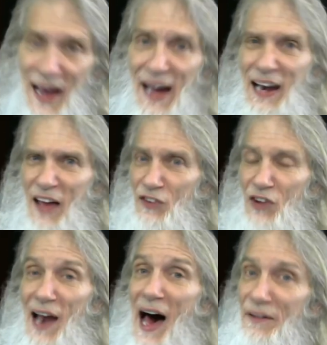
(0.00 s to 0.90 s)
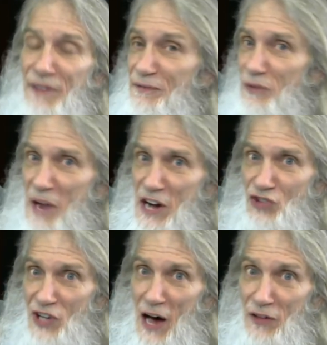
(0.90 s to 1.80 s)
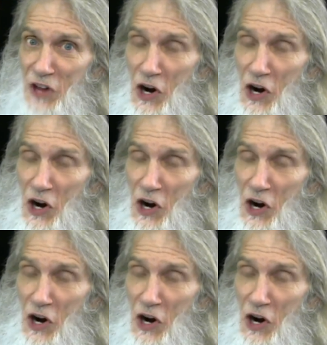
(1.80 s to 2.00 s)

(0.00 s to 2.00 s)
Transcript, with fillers: Now, there's a lot of information out there.